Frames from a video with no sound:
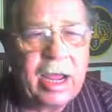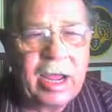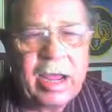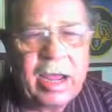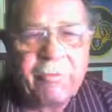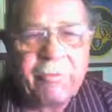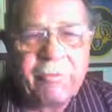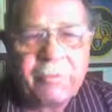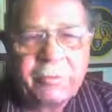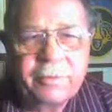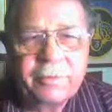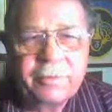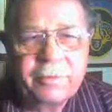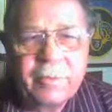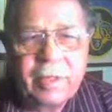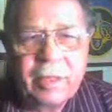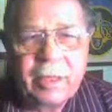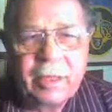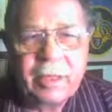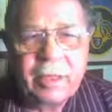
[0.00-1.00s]
However,
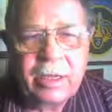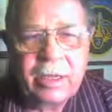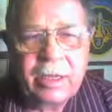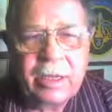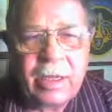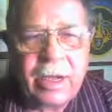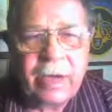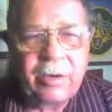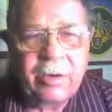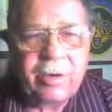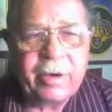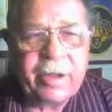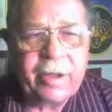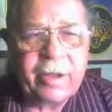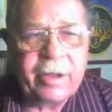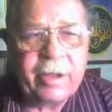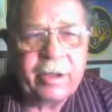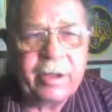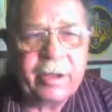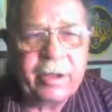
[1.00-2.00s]

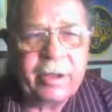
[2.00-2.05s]
Henry,